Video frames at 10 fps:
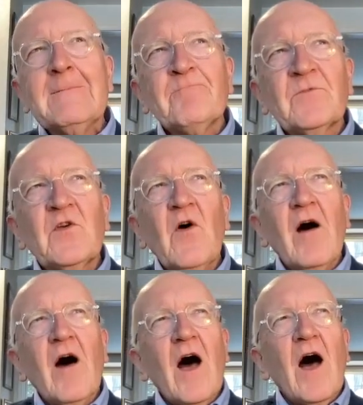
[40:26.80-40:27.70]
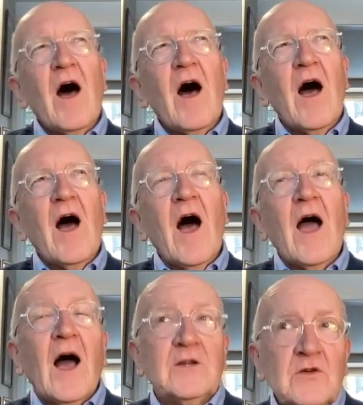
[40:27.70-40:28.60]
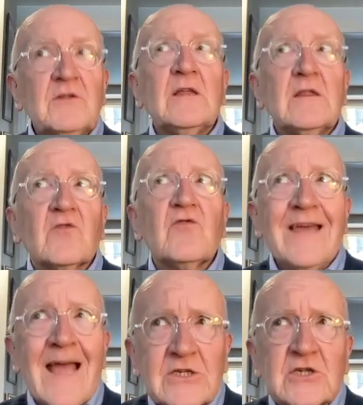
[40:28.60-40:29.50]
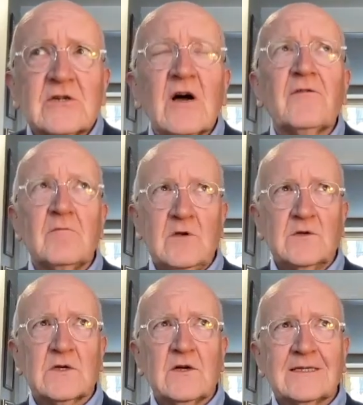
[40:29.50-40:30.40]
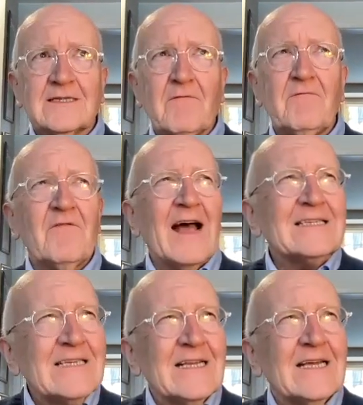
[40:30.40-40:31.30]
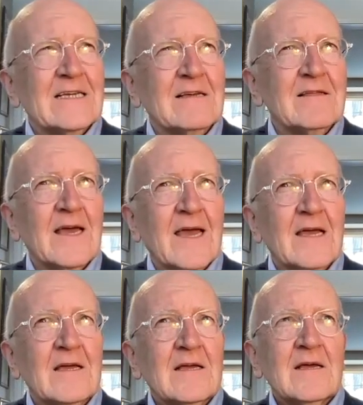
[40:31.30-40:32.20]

so I, I do think the creation of a musical is a fascinating thing